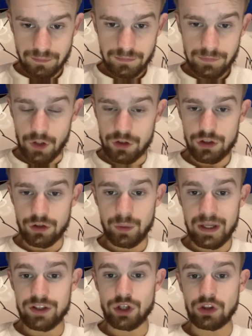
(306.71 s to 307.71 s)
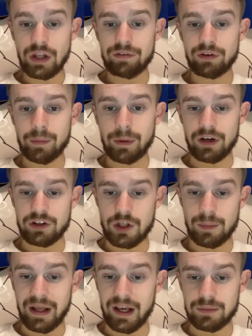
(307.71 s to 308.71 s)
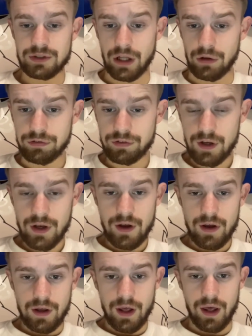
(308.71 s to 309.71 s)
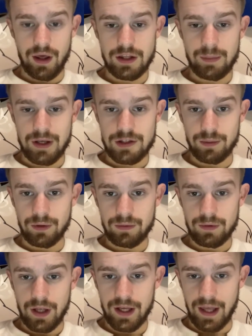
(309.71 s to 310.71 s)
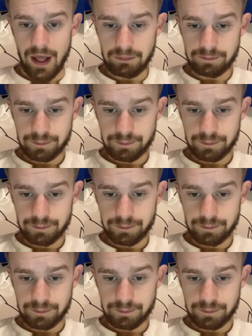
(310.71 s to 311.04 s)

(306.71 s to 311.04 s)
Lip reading: Not sure where he's got that from, whether it's the player himself debatable again.